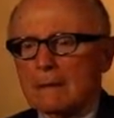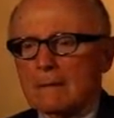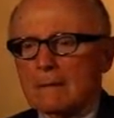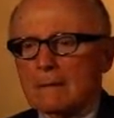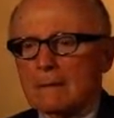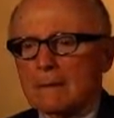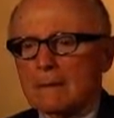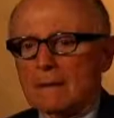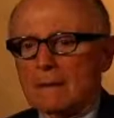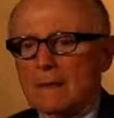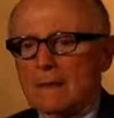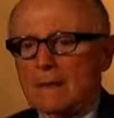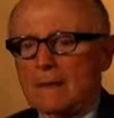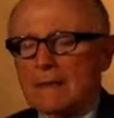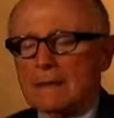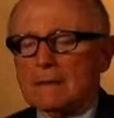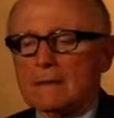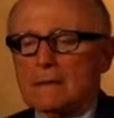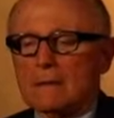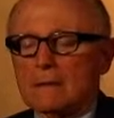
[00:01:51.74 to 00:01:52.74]
in the
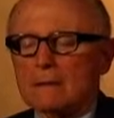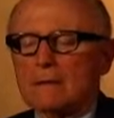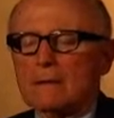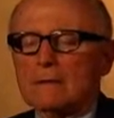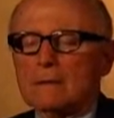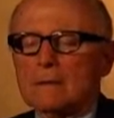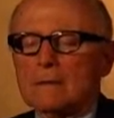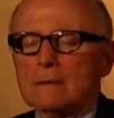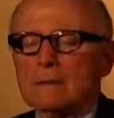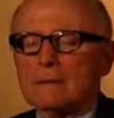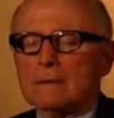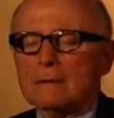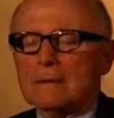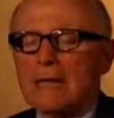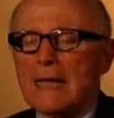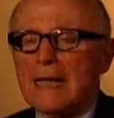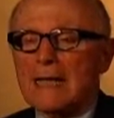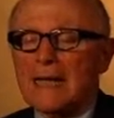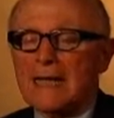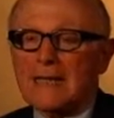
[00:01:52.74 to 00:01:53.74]
institutions
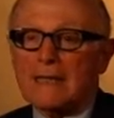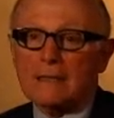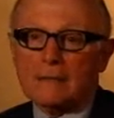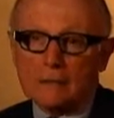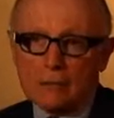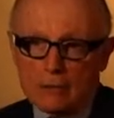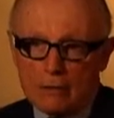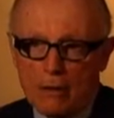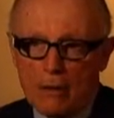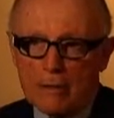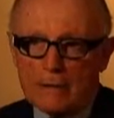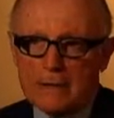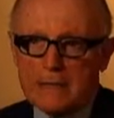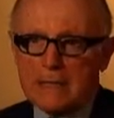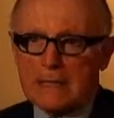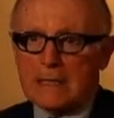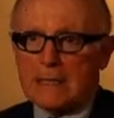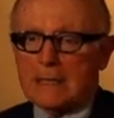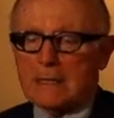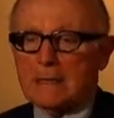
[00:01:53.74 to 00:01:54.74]
that had installed
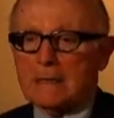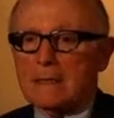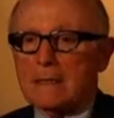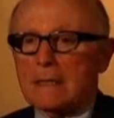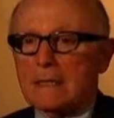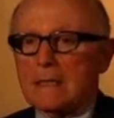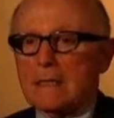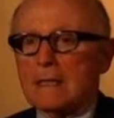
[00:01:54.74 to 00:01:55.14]
CT.